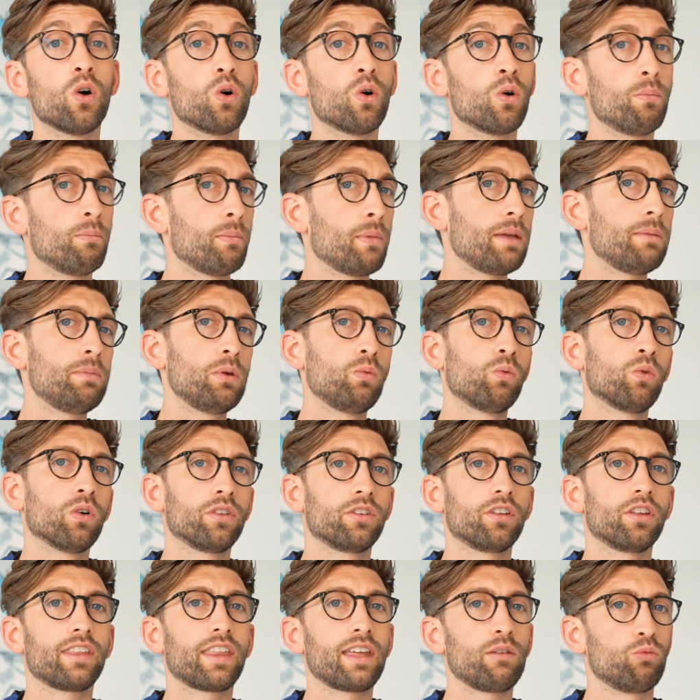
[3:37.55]
or maybe one
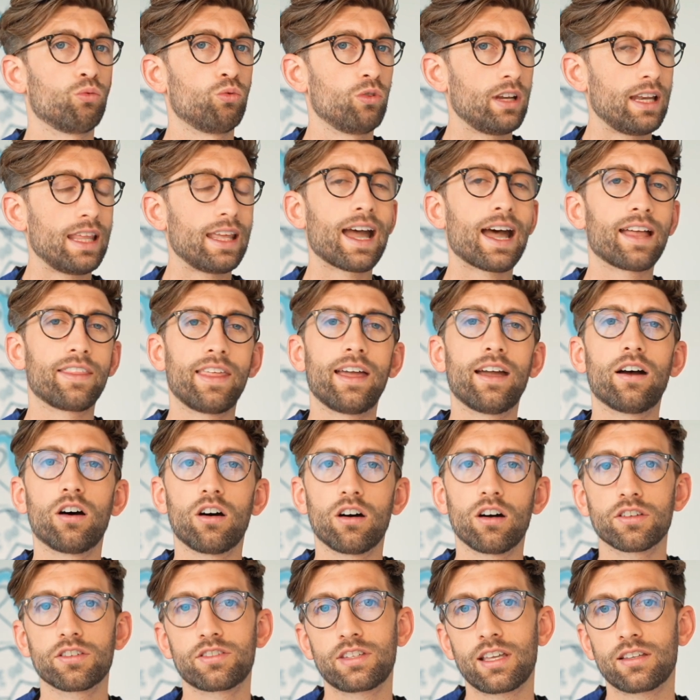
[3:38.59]
that they really had their
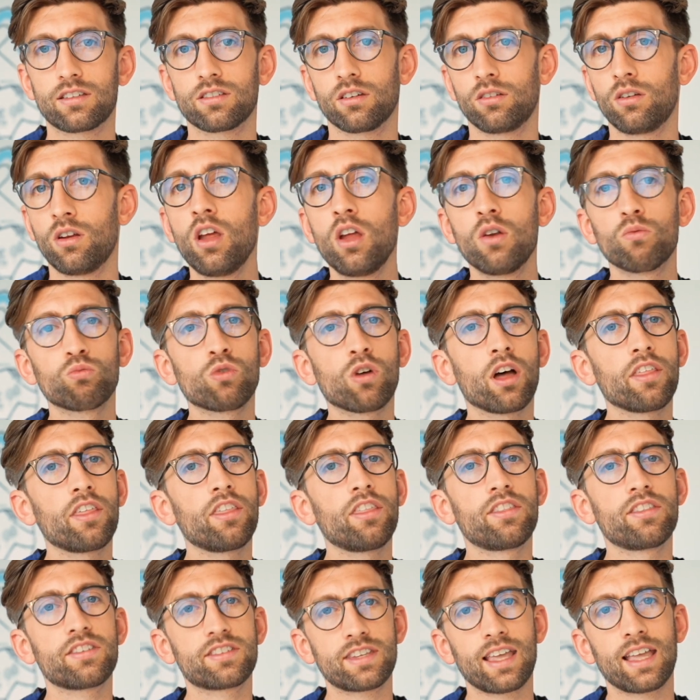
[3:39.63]
heart set on rather
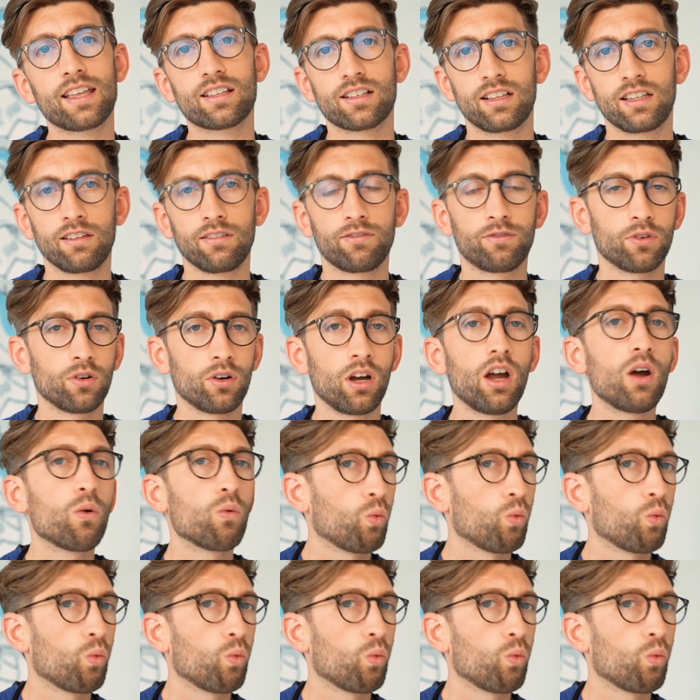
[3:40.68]
than settling for